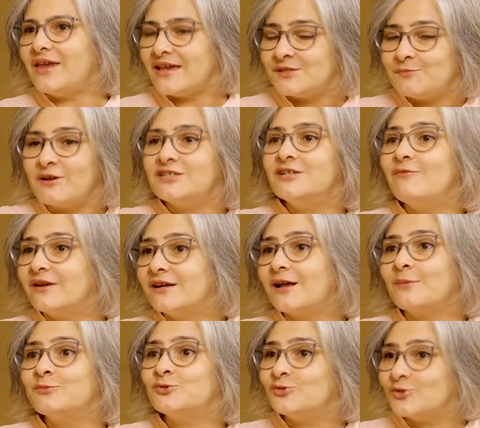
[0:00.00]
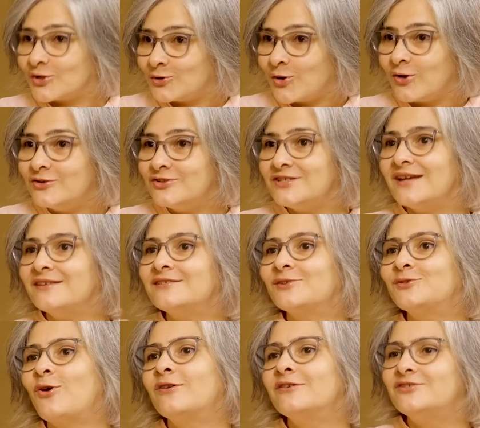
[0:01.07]
especially when it comes to technology and
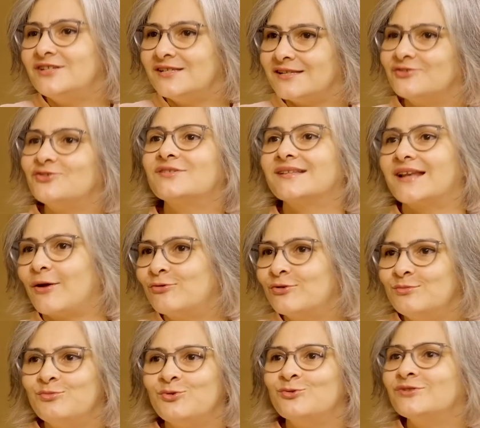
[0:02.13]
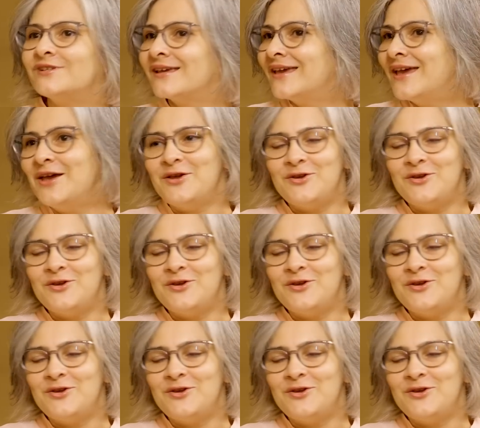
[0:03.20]
technology such as cloud computing,